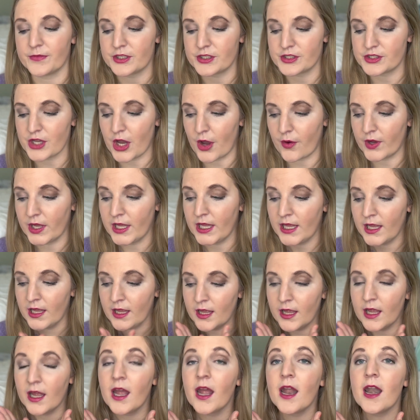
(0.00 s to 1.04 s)
So
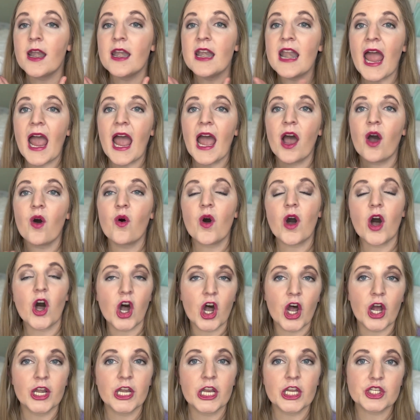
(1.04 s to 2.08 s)
now
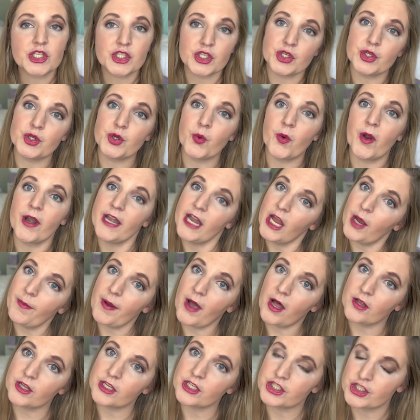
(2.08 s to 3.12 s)
on to nail
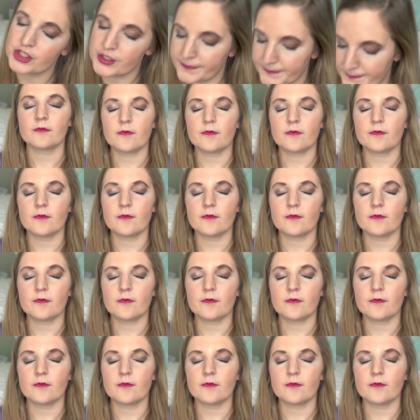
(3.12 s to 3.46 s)
polish